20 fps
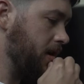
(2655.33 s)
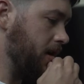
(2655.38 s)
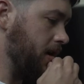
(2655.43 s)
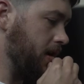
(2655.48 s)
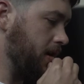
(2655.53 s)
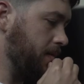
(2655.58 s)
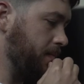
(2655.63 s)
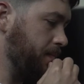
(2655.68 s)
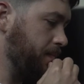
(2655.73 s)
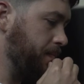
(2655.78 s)

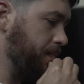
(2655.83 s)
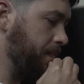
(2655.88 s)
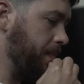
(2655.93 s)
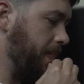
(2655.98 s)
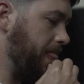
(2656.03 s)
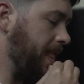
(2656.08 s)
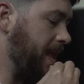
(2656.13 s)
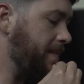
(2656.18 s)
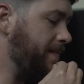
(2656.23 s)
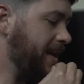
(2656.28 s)
um,
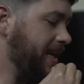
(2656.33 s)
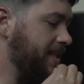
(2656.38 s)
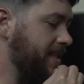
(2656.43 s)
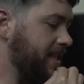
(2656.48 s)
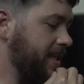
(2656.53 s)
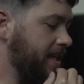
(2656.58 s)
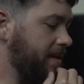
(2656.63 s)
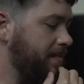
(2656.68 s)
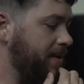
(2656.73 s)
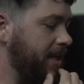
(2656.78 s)

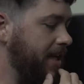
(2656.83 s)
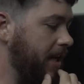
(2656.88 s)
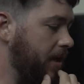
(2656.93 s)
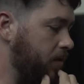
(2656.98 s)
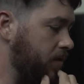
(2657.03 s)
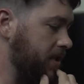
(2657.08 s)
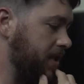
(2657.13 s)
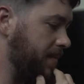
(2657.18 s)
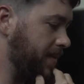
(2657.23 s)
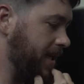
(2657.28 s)
MAT, B
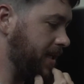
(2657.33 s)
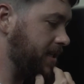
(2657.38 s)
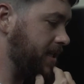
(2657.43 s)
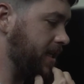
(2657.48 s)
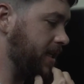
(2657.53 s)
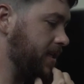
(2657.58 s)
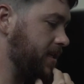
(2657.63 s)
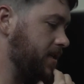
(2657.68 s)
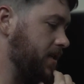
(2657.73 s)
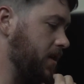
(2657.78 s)
equals MAT.
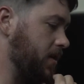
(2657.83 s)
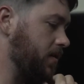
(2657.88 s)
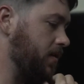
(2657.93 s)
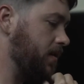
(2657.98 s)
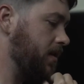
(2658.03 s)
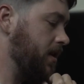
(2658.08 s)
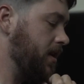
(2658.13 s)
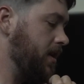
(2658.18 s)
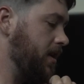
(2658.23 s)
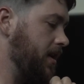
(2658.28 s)

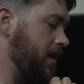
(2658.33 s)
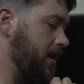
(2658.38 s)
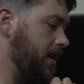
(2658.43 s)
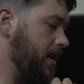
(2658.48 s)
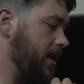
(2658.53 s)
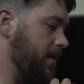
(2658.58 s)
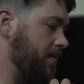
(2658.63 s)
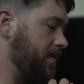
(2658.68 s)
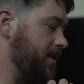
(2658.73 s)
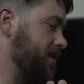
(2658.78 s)
So
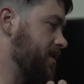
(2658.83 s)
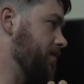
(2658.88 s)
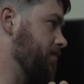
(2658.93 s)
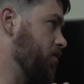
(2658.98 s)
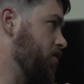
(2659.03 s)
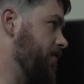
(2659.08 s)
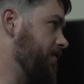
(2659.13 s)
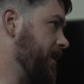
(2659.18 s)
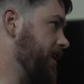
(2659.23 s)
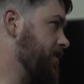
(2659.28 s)
M is the
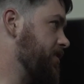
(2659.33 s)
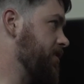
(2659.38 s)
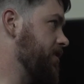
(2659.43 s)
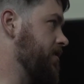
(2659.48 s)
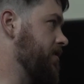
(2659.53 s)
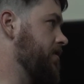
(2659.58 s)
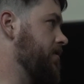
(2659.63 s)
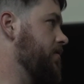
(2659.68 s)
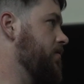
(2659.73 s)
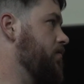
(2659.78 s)

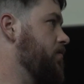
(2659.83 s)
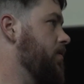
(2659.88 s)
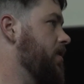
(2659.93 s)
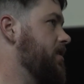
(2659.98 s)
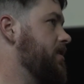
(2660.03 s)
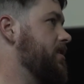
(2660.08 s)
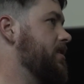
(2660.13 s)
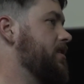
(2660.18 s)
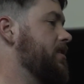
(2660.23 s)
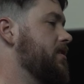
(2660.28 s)
motivation.
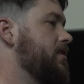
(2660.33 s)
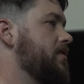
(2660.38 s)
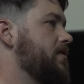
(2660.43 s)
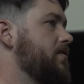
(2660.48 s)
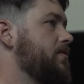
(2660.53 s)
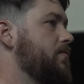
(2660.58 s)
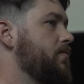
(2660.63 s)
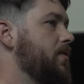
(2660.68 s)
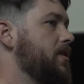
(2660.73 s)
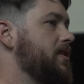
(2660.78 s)

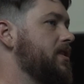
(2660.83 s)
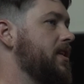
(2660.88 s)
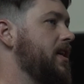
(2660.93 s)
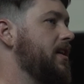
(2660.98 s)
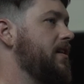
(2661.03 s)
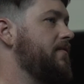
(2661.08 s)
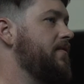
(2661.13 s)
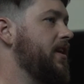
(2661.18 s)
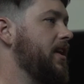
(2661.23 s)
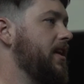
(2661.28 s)
What's, what's
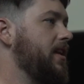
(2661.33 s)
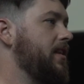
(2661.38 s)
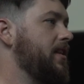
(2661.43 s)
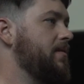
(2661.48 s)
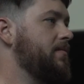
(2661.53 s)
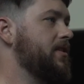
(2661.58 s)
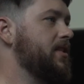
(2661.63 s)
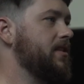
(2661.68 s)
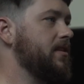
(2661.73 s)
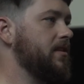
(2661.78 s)
kind of getting
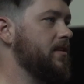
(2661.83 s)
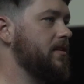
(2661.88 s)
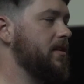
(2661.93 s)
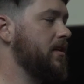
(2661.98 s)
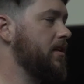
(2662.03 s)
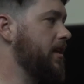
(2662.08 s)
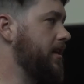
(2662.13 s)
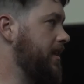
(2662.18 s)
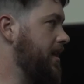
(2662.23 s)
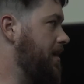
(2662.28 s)
them to,
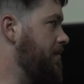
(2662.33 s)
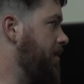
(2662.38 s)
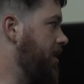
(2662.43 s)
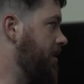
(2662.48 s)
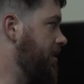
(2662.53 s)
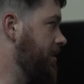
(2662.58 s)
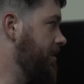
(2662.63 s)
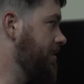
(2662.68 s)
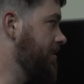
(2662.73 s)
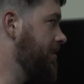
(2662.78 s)
to click that
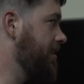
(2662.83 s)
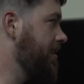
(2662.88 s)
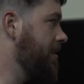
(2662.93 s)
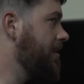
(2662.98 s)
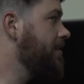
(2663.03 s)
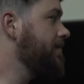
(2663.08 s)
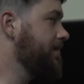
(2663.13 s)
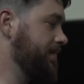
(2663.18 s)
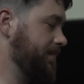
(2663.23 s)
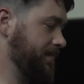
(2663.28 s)
button?
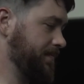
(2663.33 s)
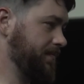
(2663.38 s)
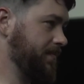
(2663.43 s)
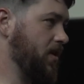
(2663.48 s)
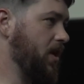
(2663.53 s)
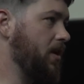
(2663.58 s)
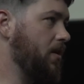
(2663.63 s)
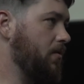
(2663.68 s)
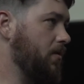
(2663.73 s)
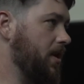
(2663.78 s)

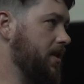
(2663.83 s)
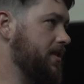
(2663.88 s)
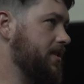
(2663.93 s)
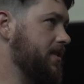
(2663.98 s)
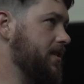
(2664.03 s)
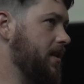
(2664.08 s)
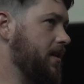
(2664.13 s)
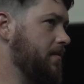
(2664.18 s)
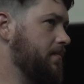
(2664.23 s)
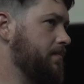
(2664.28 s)

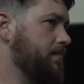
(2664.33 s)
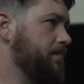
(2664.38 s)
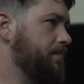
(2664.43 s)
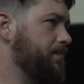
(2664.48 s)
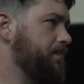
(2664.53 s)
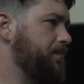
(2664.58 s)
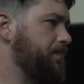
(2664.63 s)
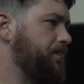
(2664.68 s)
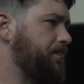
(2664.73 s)
What's, um,